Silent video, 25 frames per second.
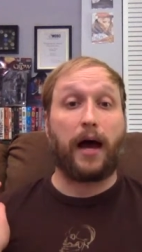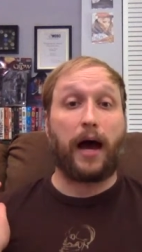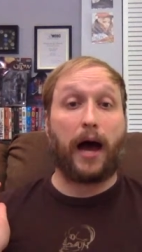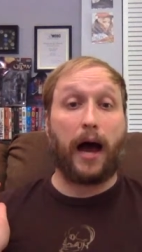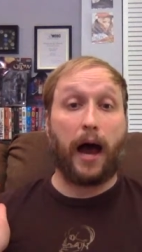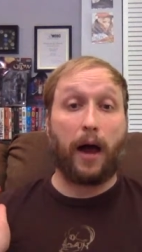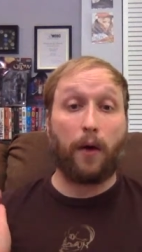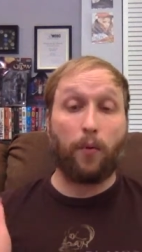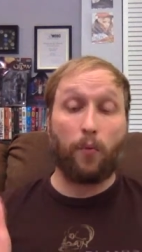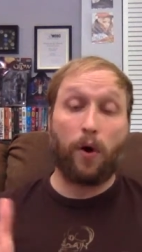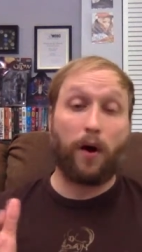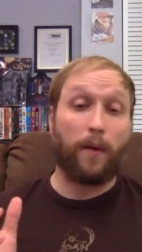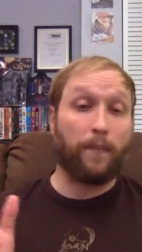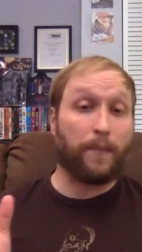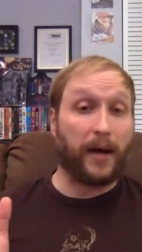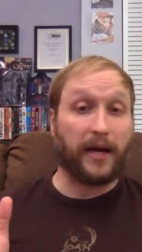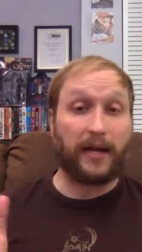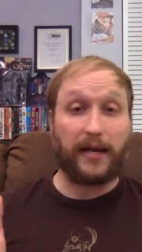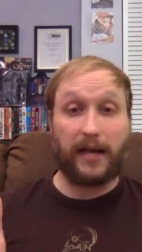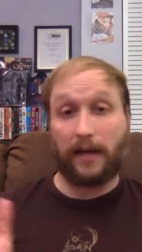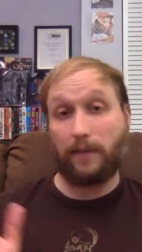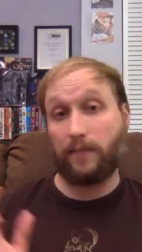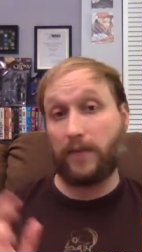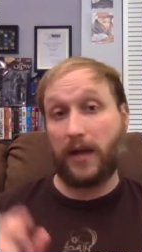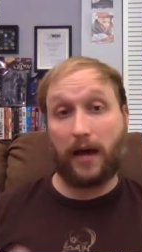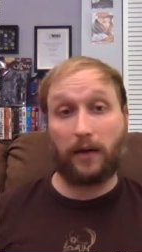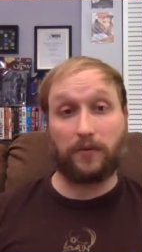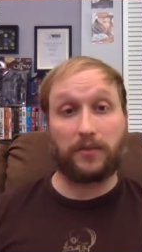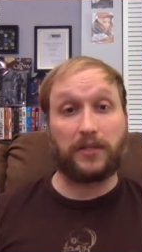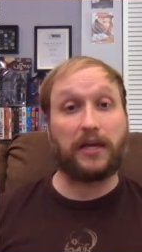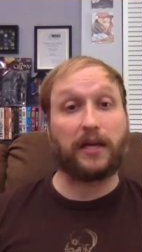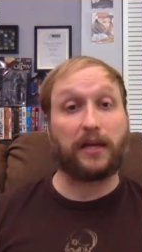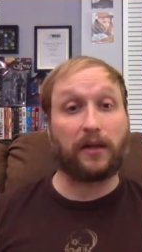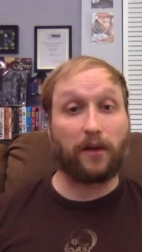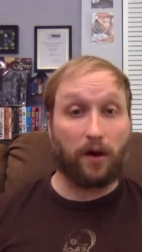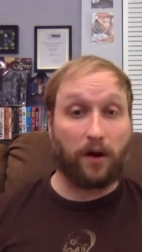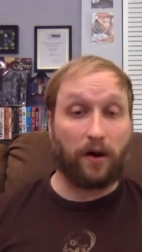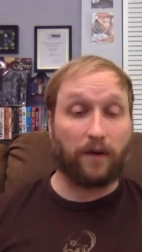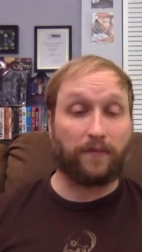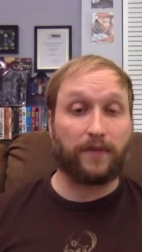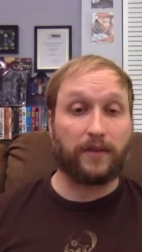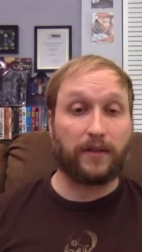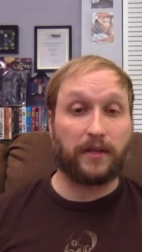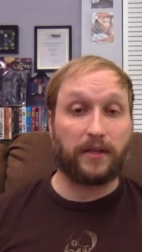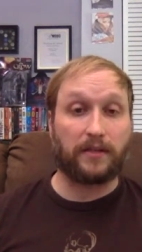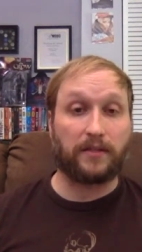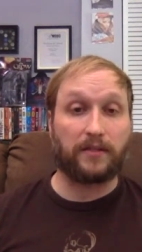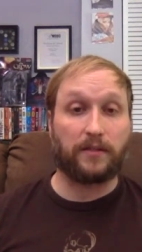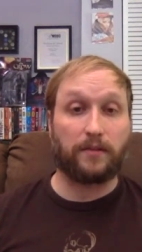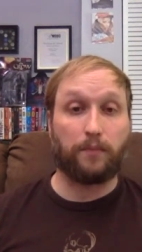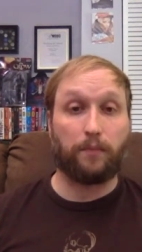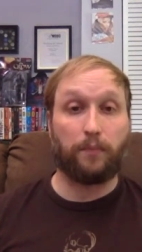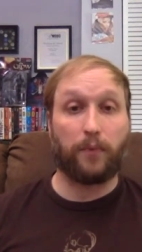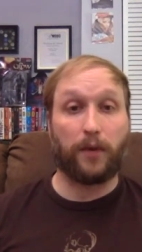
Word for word: I want my name now taken off of this.